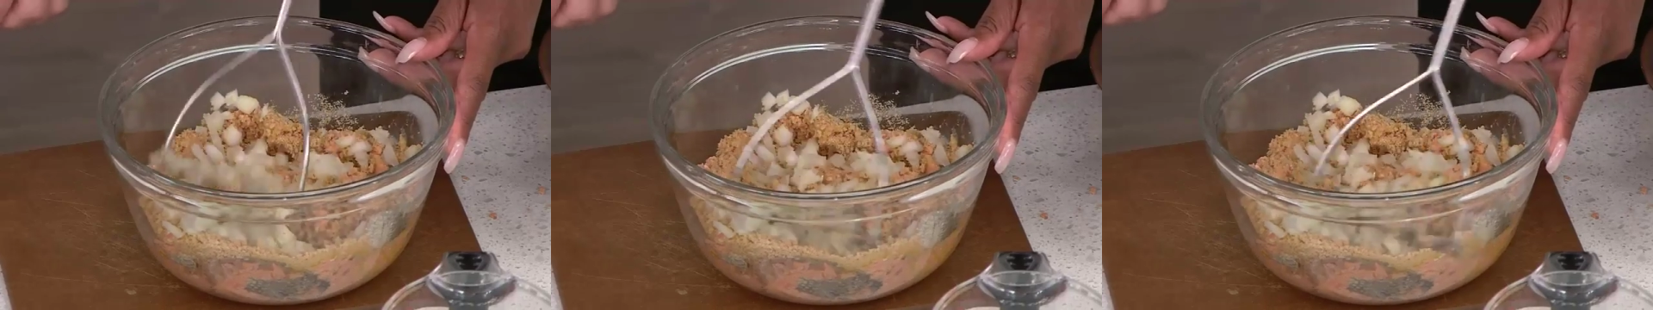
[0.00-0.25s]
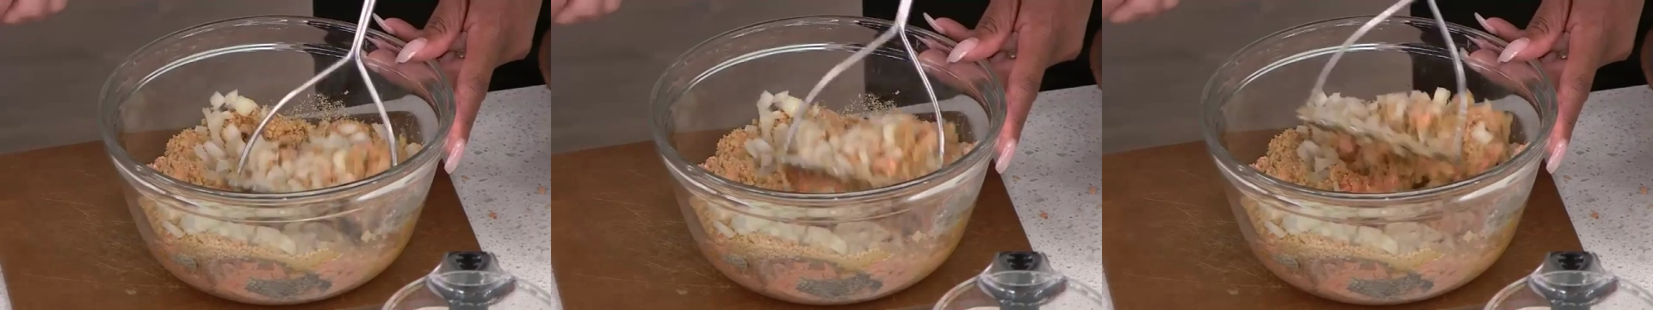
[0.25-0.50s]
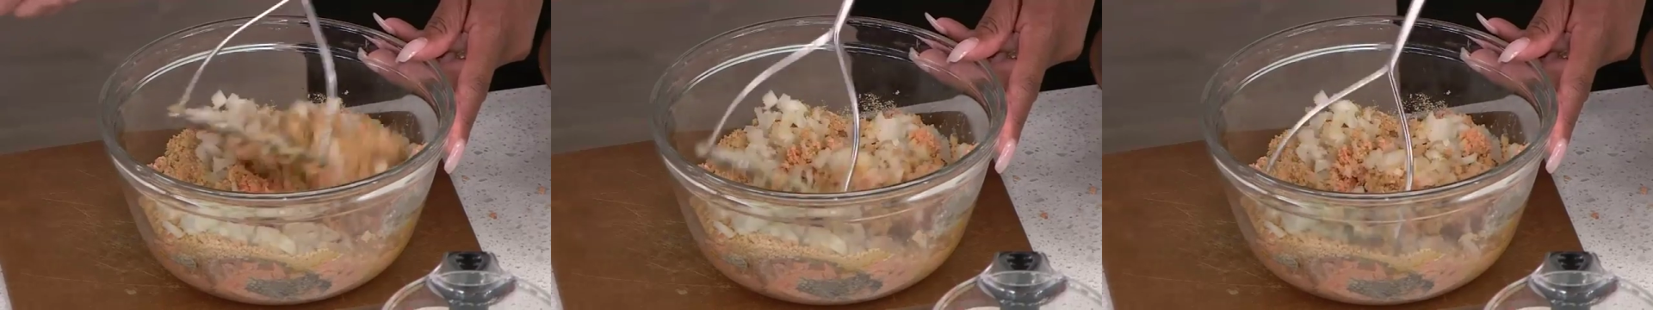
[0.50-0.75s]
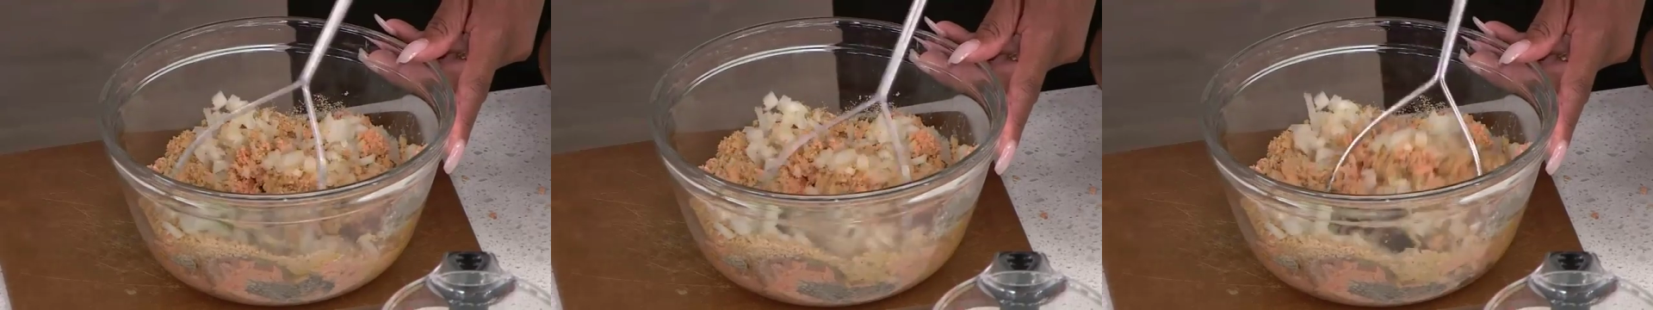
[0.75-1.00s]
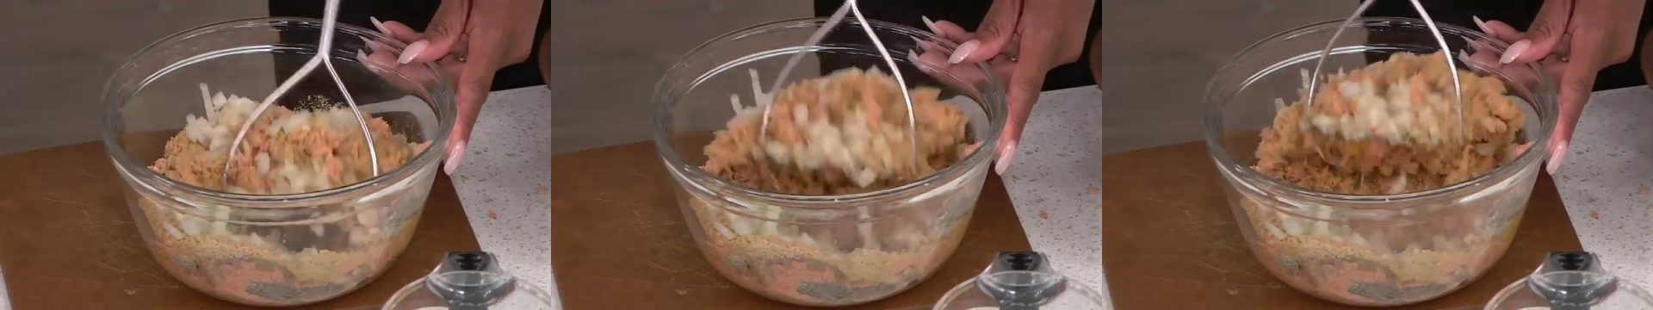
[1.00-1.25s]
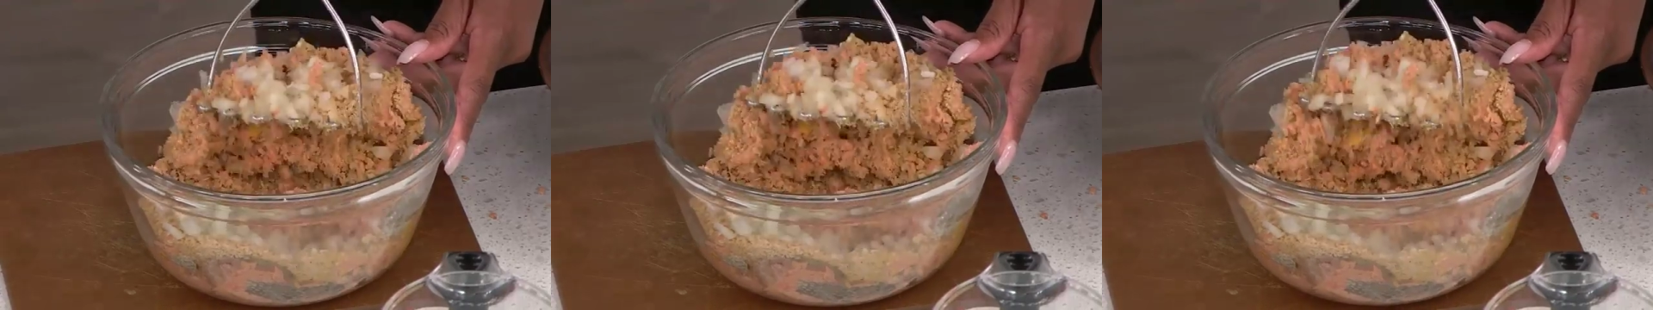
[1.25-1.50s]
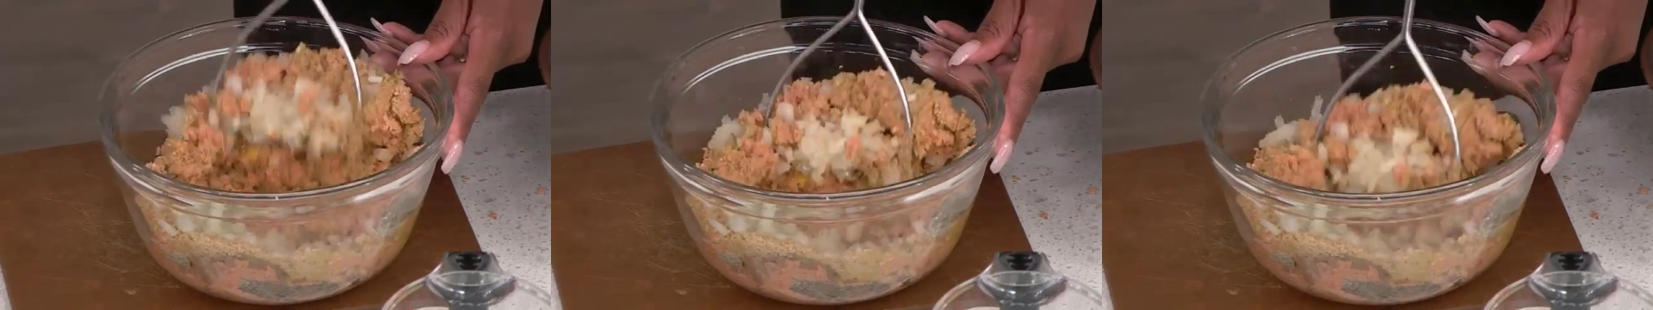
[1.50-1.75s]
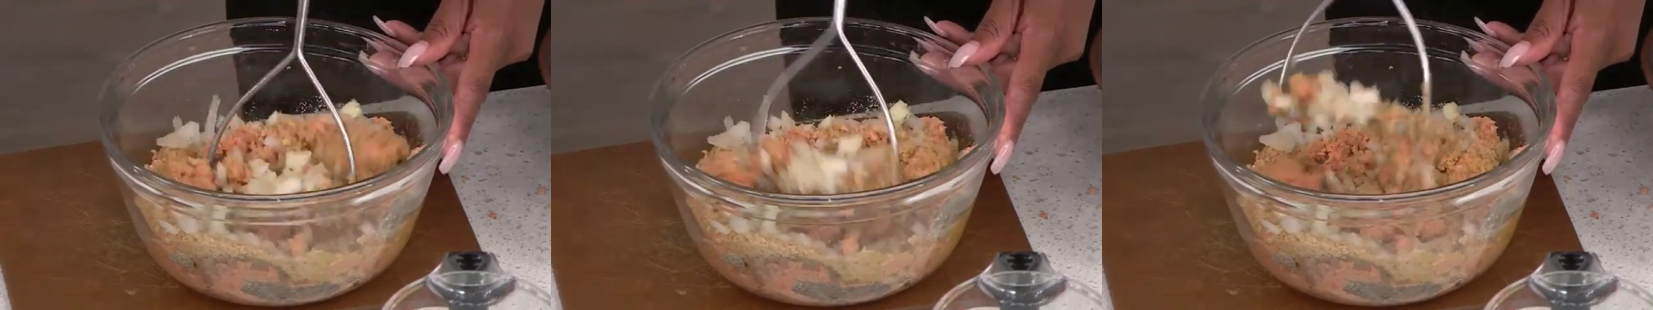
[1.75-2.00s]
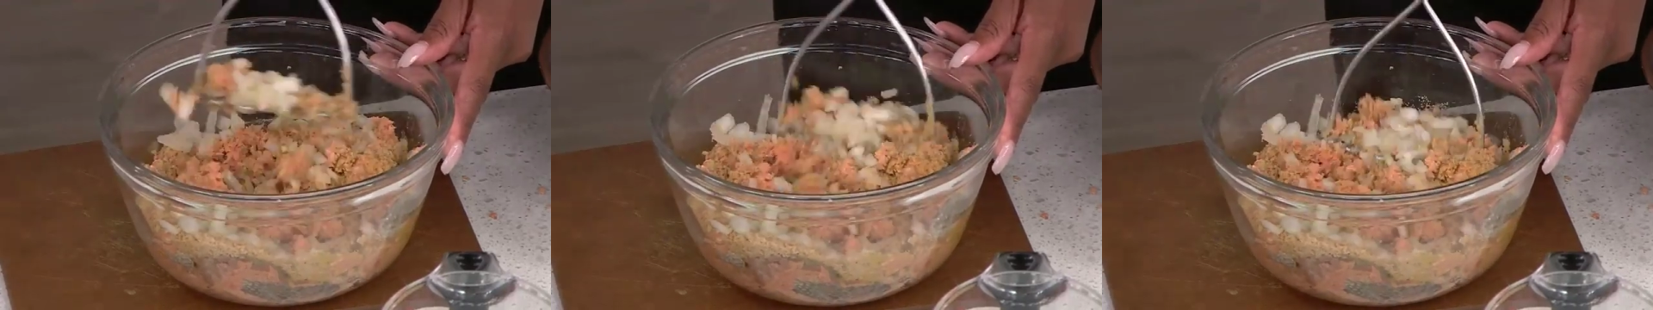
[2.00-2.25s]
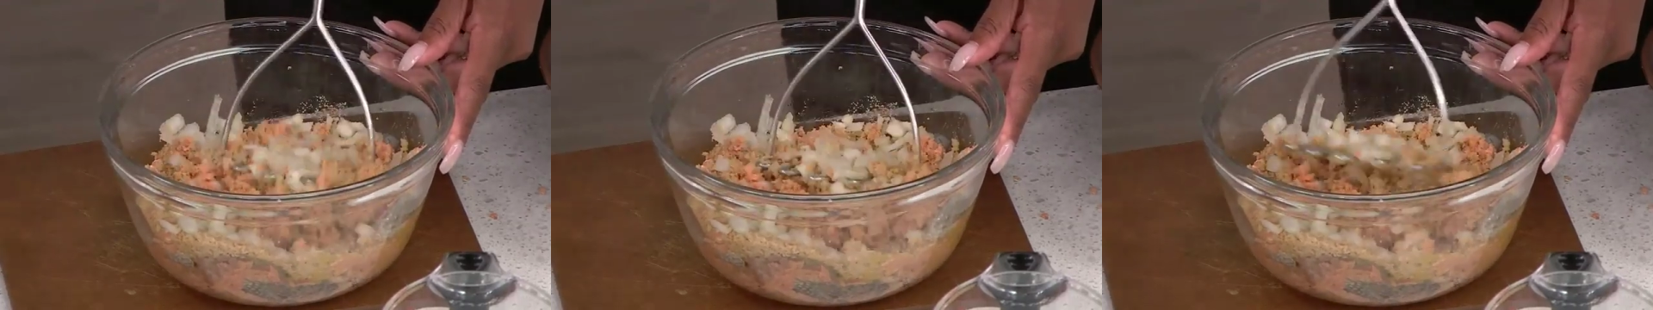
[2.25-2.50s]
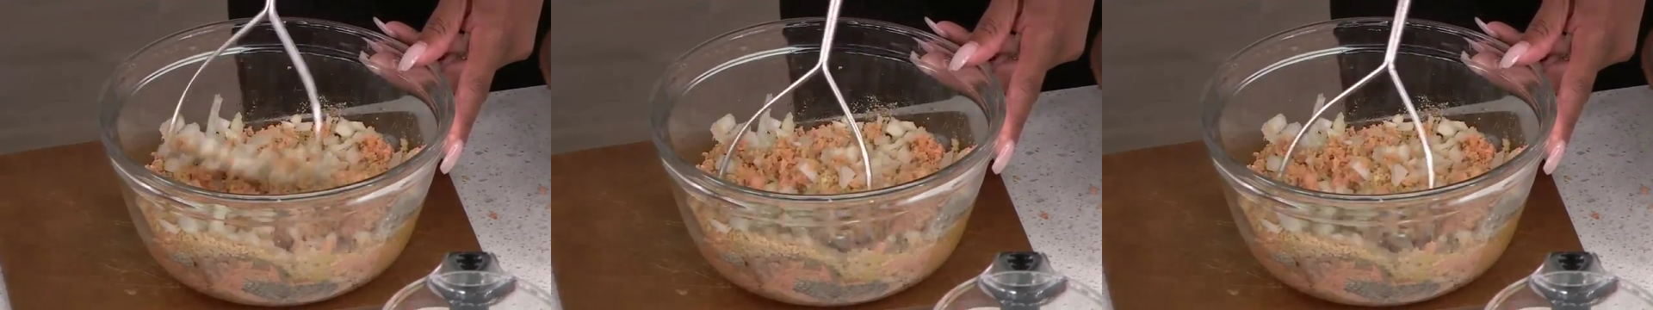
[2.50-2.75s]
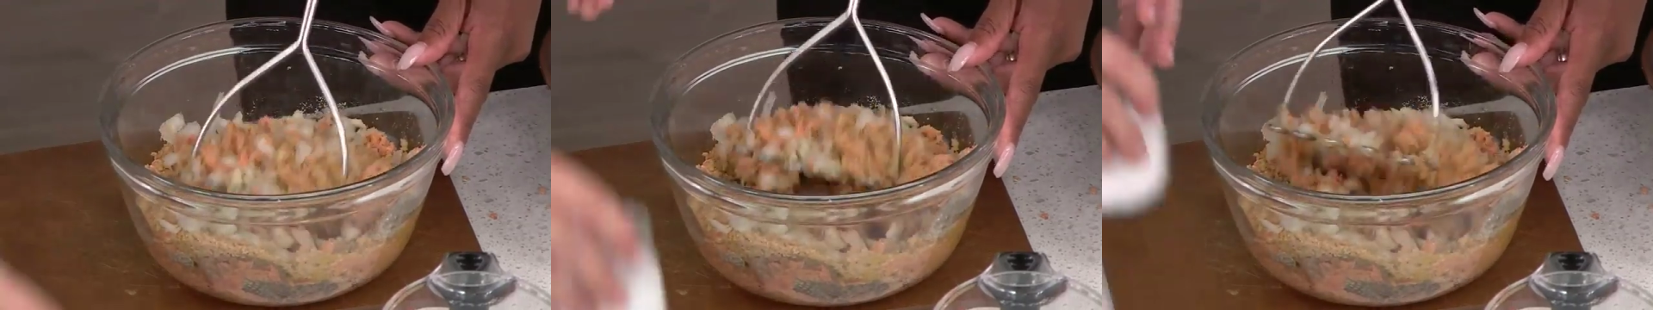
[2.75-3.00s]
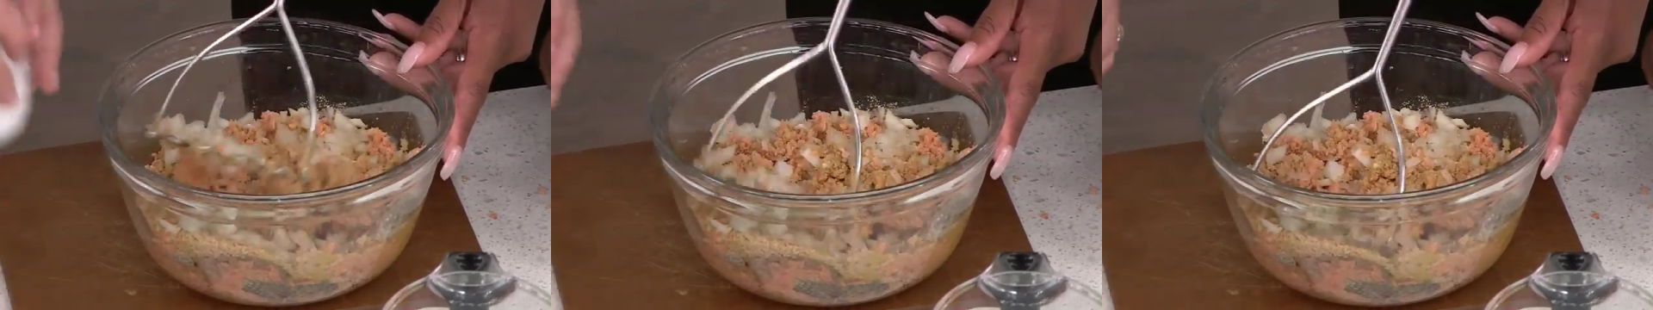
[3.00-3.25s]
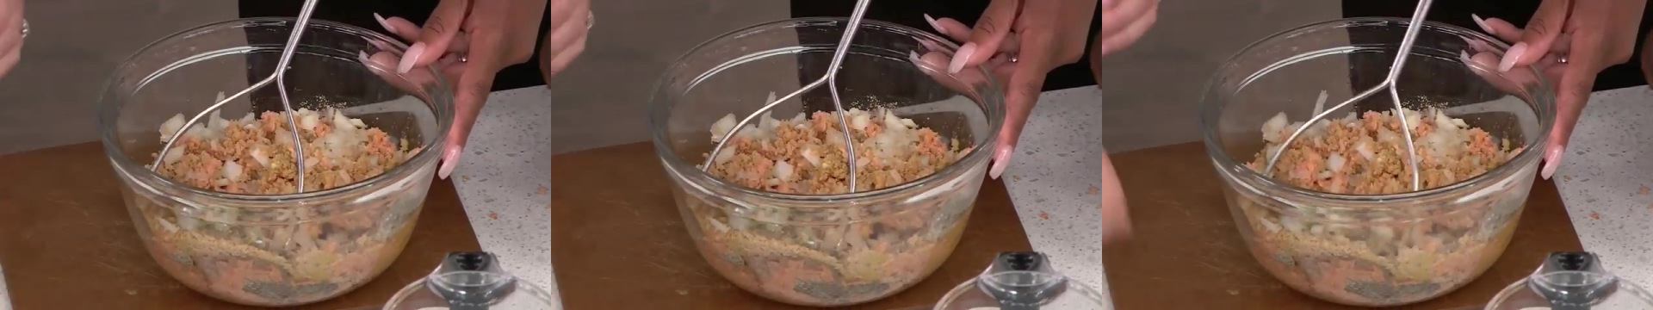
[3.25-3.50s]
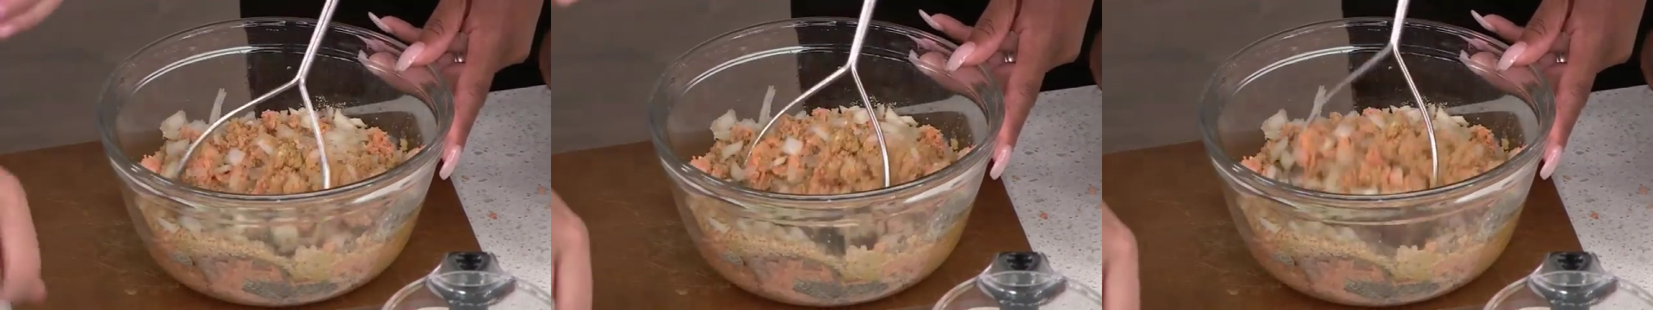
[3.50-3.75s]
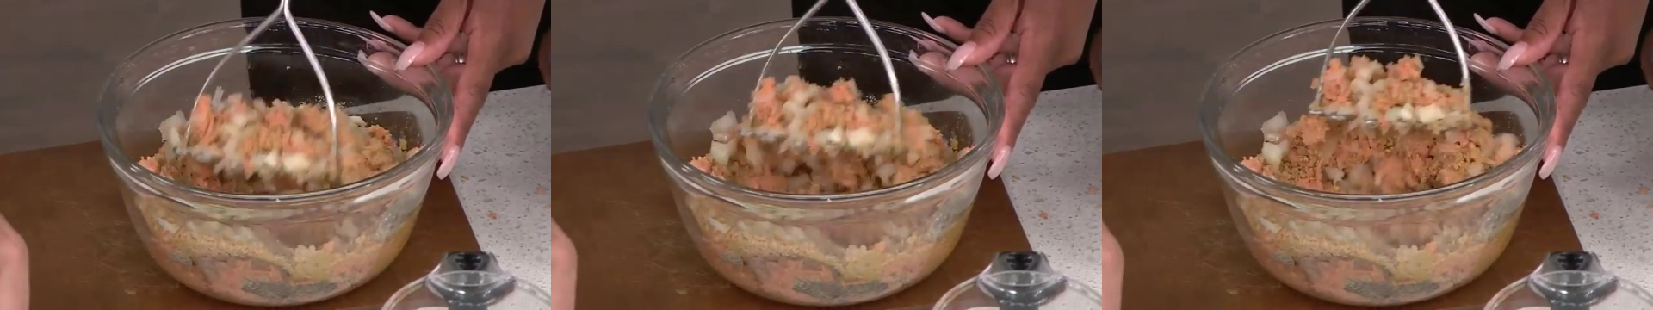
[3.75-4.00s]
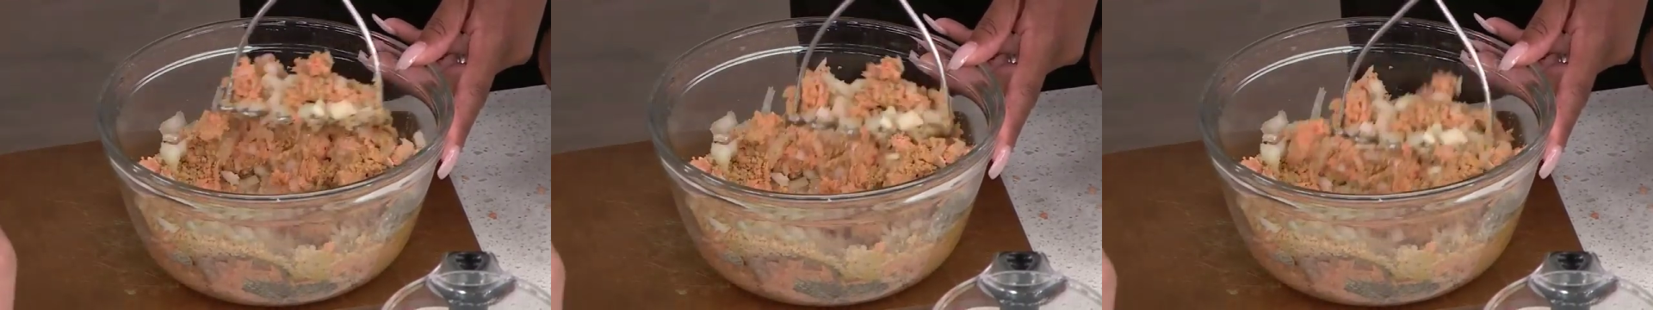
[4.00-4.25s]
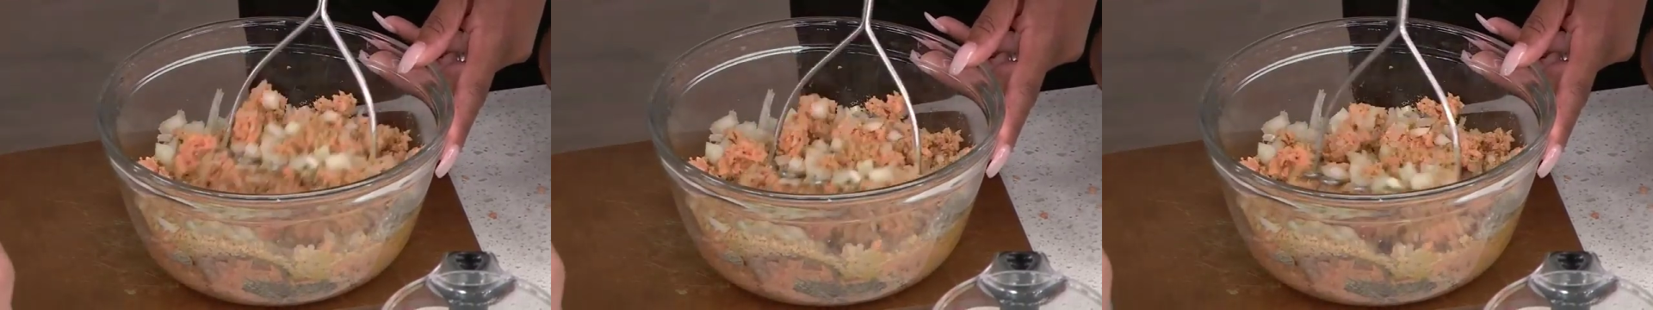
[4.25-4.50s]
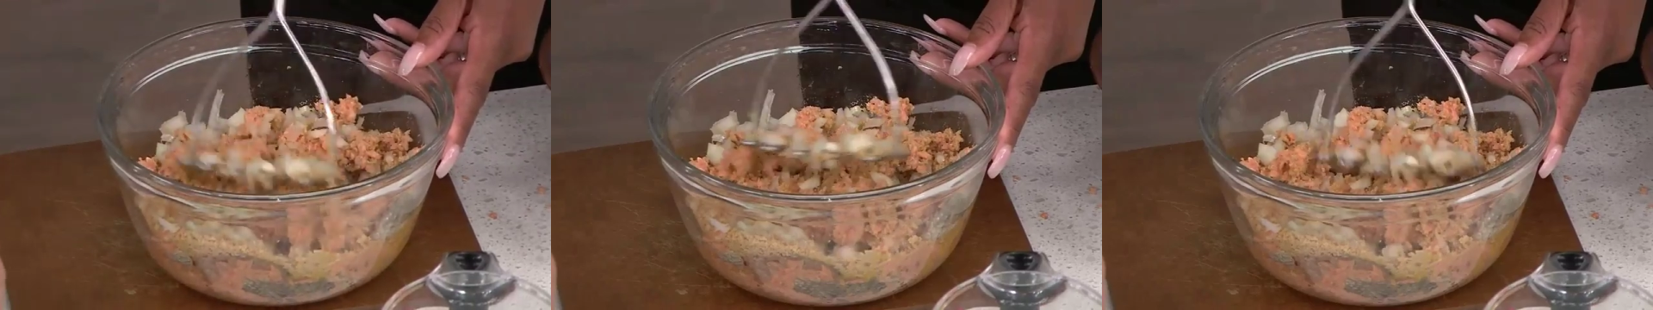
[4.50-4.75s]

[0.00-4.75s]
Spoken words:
Nobody's mouth can be seen.